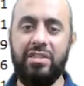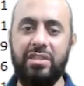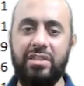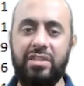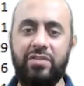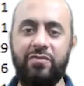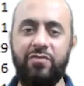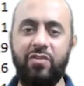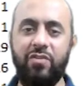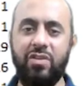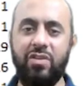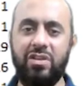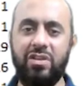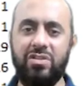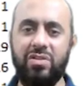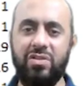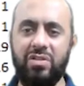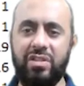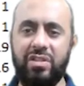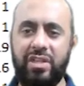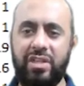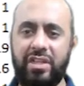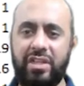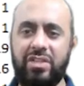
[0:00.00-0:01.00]
need to focus
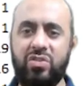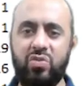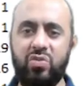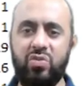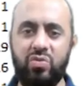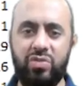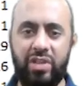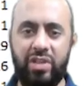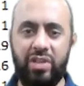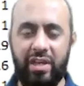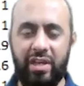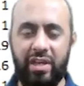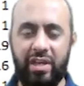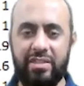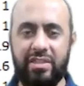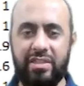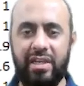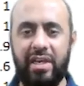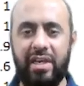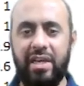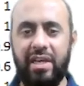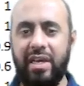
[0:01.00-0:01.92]
on these two things